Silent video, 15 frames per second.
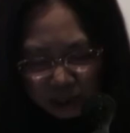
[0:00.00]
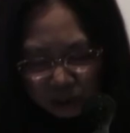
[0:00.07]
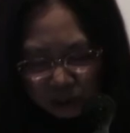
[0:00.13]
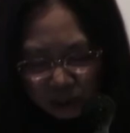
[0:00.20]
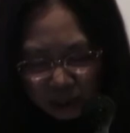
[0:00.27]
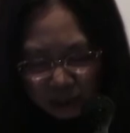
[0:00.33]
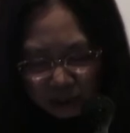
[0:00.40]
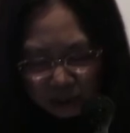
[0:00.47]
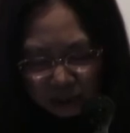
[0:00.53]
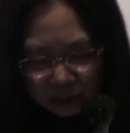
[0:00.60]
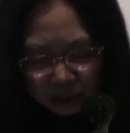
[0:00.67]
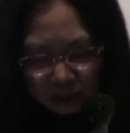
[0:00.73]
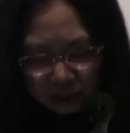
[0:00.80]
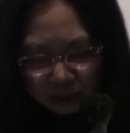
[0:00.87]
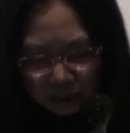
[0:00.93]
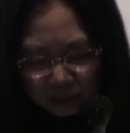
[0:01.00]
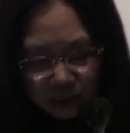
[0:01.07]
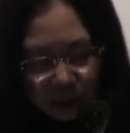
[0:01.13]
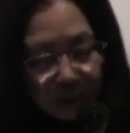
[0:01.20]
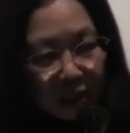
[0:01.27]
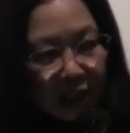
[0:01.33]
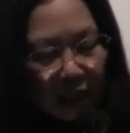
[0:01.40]
between
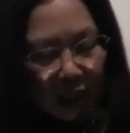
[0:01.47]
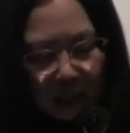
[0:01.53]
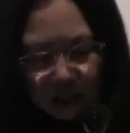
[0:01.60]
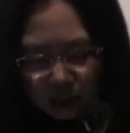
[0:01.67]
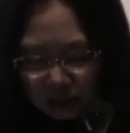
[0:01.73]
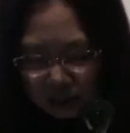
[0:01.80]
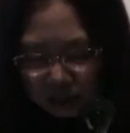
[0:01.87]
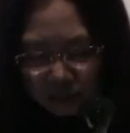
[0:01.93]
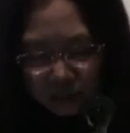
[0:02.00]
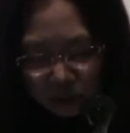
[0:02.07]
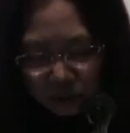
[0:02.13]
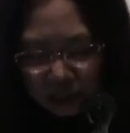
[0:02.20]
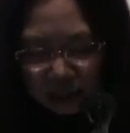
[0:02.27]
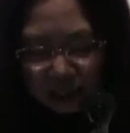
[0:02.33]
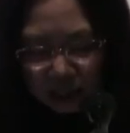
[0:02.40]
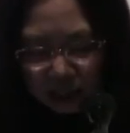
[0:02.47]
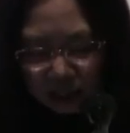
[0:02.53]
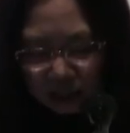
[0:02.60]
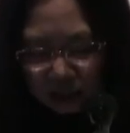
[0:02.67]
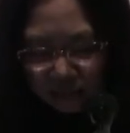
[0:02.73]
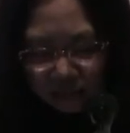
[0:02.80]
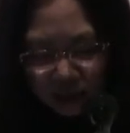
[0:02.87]
musical, the
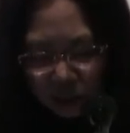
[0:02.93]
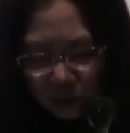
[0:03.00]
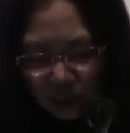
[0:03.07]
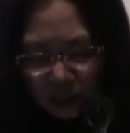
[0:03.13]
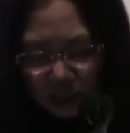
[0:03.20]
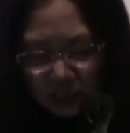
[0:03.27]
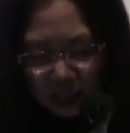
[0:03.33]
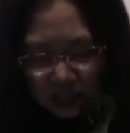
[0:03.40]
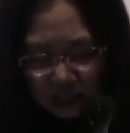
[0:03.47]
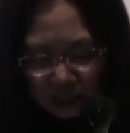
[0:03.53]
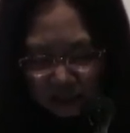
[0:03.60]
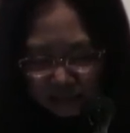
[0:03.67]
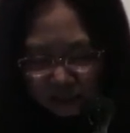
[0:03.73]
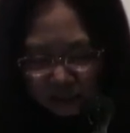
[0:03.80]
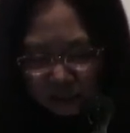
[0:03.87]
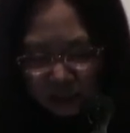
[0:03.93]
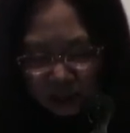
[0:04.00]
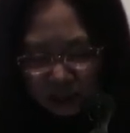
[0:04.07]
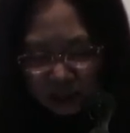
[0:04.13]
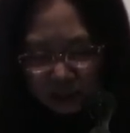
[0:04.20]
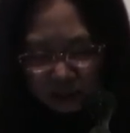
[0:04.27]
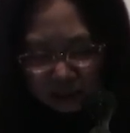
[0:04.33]
musical, the visual, and the
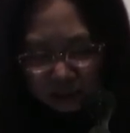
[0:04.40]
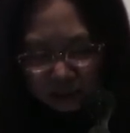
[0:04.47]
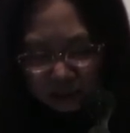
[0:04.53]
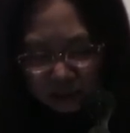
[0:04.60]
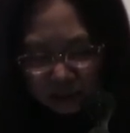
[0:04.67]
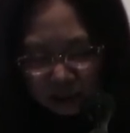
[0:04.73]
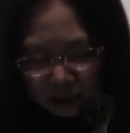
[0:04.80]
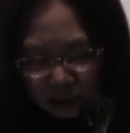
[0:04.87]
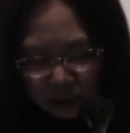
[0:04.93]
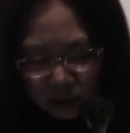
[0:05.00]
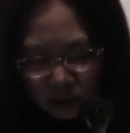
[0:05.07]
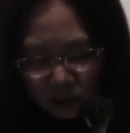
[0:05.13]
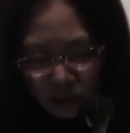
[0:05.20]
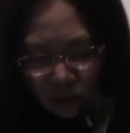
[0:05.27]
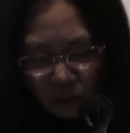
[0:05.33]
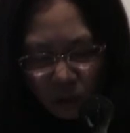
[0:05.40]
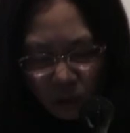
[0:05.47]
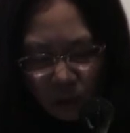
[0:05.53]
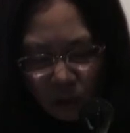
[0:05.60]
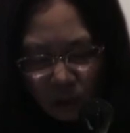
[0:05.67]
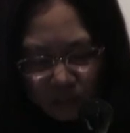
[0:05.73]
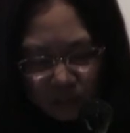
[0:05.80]
verbal,
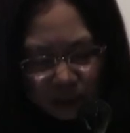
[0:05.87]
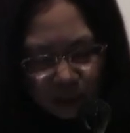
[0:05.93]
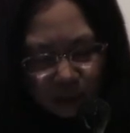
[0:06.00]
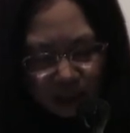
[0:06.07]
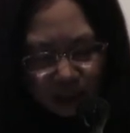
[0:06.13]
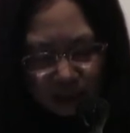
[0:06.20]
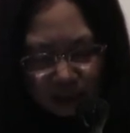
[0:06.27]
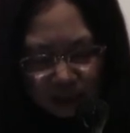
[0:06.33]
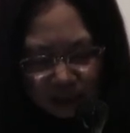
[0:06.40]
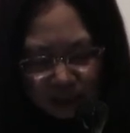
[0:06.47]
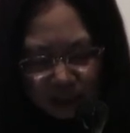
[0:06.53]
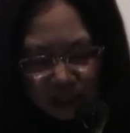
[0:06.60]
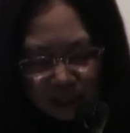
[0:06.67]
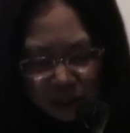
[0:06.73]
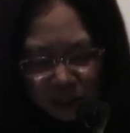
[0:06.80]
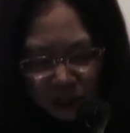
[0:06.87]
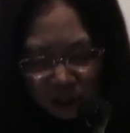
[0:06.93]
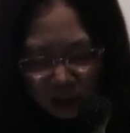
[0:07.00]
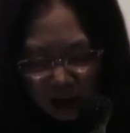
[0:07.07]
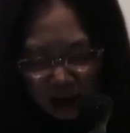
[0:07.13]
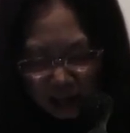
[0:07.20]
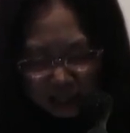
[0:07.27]
or between
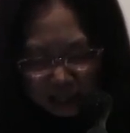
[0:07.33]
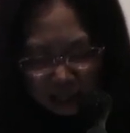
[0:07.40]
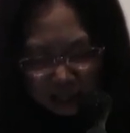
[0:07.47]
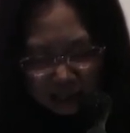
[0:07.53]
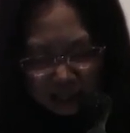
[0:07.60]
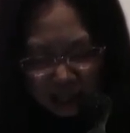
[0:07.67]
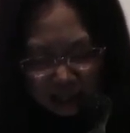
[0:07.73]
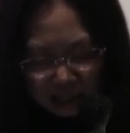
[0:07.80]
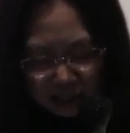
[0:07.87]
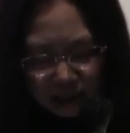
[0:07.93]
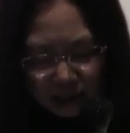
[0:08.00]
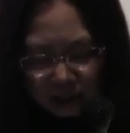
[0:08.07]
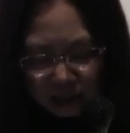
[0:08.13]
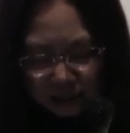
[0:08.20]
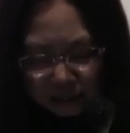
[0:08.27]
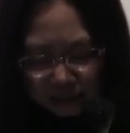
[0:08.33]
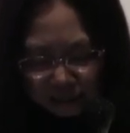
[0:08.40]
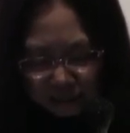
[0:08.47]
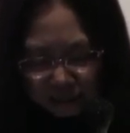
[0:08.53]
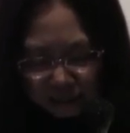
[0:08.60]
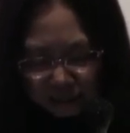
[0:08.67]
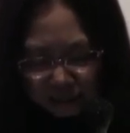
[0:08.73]
ear, eye, and hand,
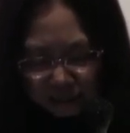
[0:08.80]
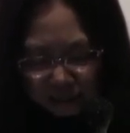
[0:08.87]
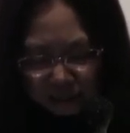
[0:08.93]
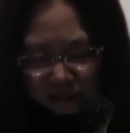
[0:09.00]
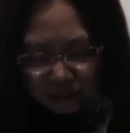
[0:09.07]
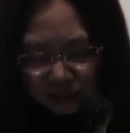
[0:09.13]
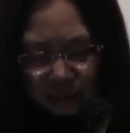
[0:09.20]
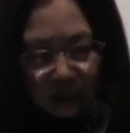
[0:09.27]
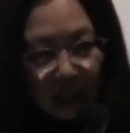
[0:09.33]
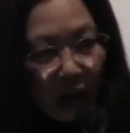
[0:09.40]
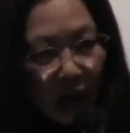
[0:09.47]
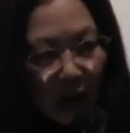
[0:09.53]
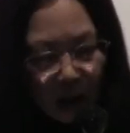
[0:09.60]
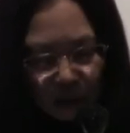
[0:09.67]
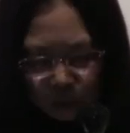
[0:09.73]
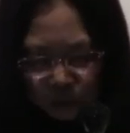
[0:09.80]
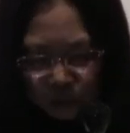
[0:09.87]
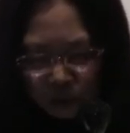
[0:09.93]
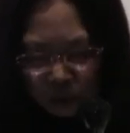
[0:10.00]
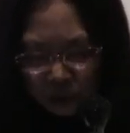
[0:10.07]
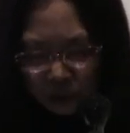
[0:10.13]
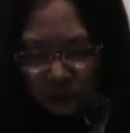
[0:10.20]
how to
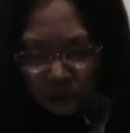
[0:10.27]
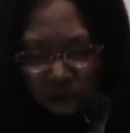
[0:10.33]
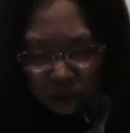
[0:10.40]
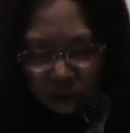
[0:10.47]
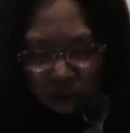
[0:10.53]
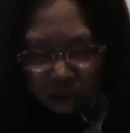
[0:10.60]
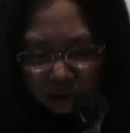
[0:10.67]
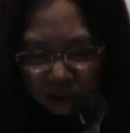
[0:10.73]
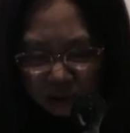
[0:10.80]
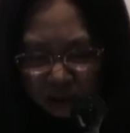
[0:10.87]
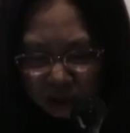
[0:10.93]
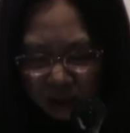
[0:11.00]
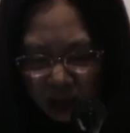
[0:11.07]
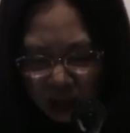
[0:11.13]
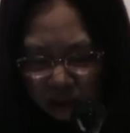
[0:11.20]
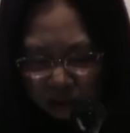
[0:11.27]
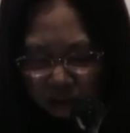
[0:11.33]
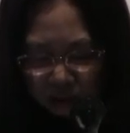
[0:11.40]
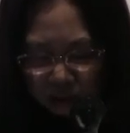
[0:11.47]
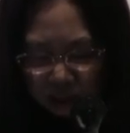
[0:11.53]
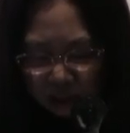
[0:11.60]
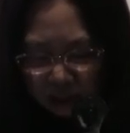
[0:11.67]
show, how
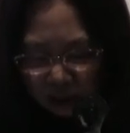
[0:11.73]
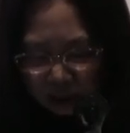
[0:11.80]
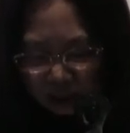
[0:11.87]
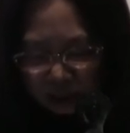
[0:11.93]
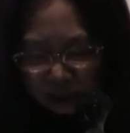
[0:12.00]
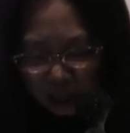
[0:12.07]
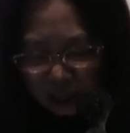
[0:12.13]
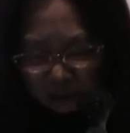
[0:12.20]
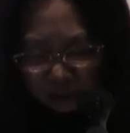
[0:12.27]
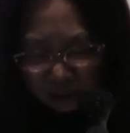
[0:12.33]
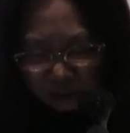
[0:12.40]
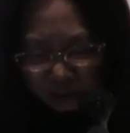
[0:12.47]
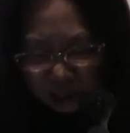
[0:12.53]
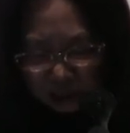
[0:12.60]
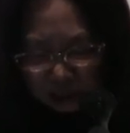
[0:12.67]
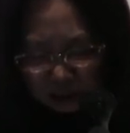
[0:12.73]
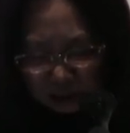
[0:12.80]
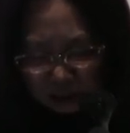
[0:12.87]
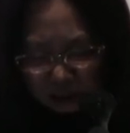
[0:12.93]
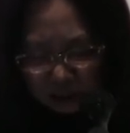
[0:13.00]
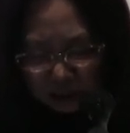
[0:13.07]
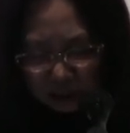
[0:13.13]
to tell, how to
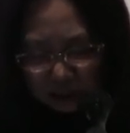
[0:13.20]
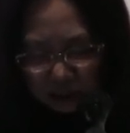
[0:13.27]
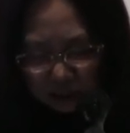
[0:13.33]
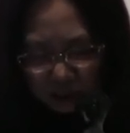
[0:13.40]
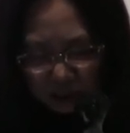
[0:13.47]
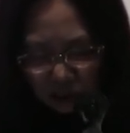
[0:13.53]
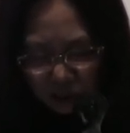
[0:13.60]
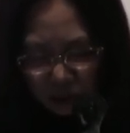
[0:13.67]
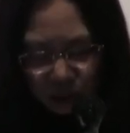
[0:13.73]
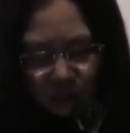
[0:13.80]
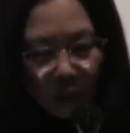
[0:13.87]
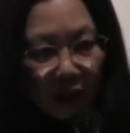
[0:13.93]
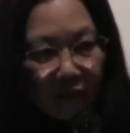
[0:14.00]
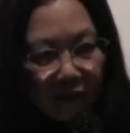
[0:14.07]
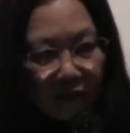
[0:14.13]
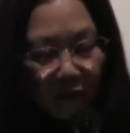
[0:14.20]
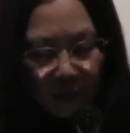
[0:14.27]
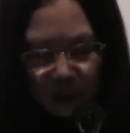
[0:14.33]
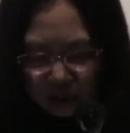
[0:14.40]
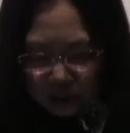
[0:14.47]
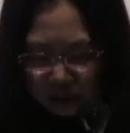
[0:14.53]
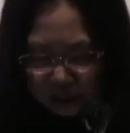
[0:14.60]
write, with what
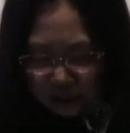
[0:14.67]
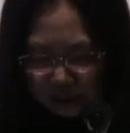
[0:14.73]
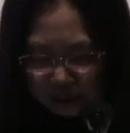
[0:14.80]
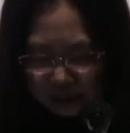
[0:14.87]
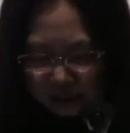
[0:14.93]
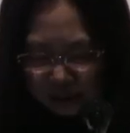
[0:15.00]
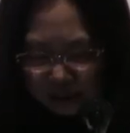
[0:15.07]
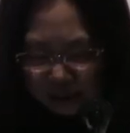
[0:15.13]
voice,